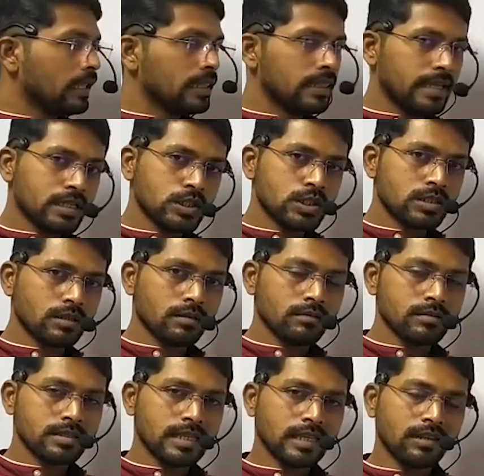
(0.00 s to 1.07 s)
Next
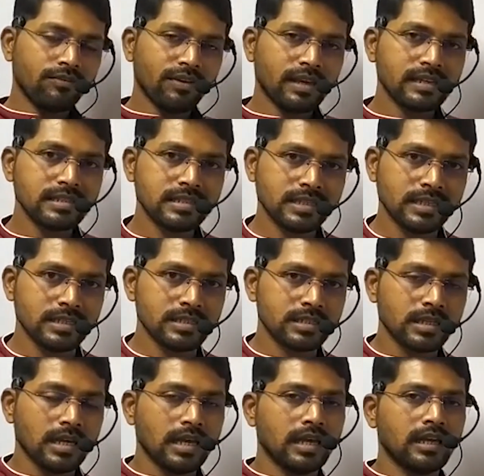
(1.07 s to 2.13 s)
significance
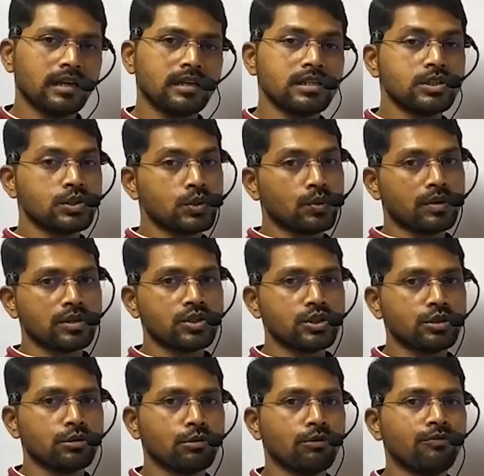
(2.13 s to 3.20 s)
is a
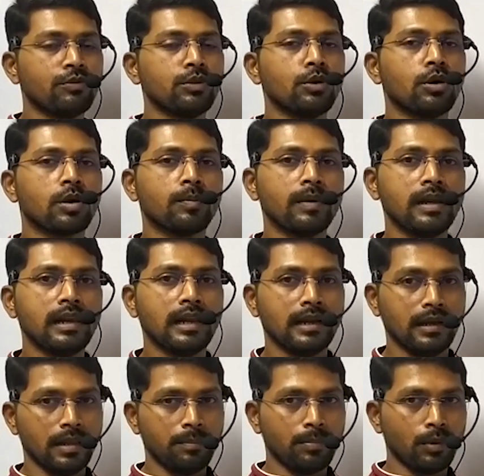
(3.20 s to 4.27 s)
restoration of normal
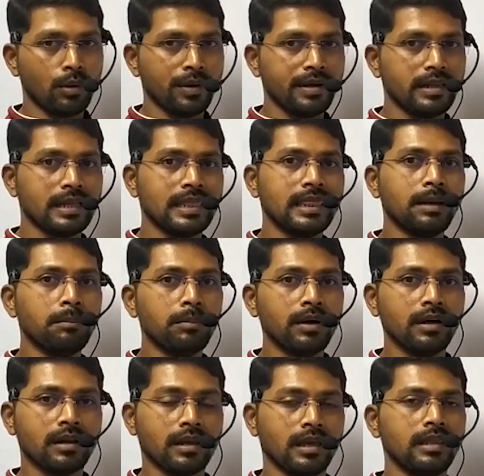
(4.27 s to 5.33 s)
diploid
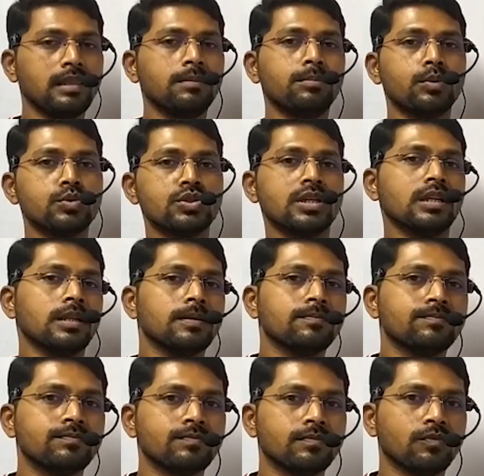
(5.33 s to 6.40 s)
number in the progeny.
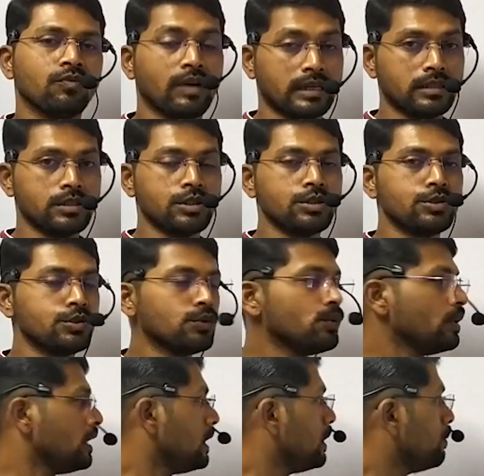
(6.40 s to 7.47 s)
Why this is
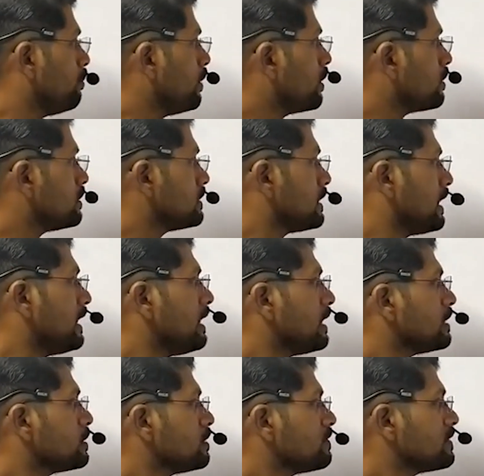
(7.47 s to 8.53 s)
so? Because in
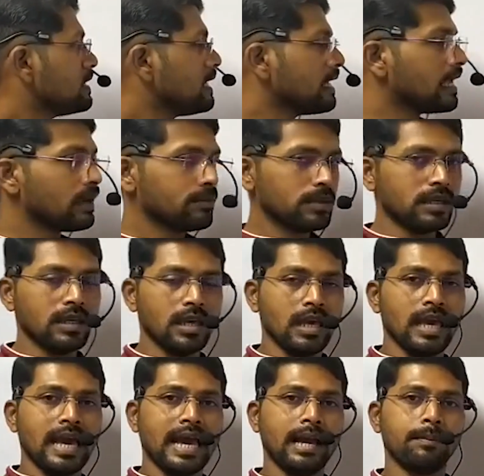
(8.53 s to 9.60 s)
case of syngamy,
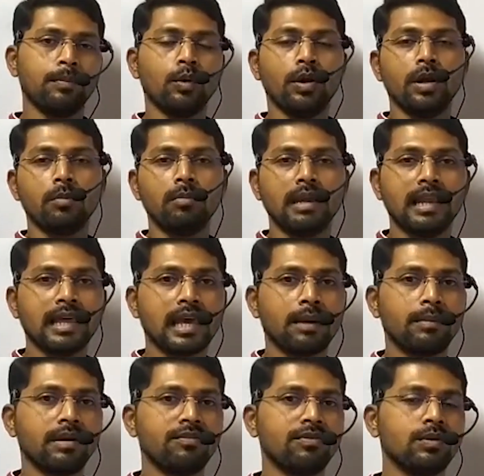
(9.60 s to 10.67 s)
haploid male
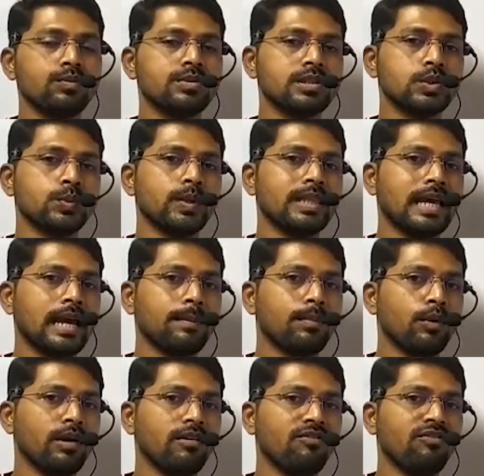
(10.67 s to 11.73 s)
gamete fuses with
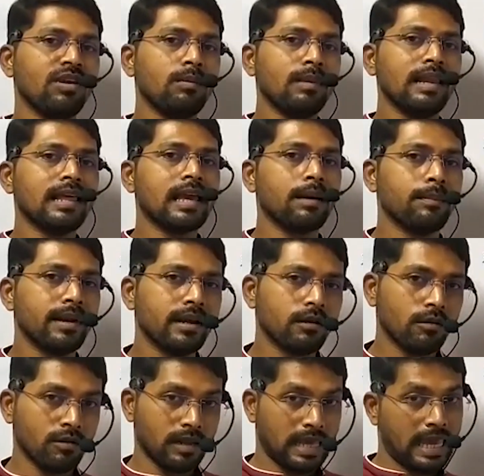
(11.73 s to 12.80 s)
haploid female gamete
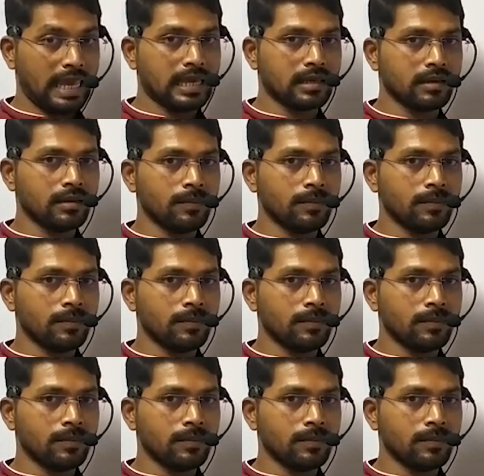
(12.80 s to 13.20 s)
or egg.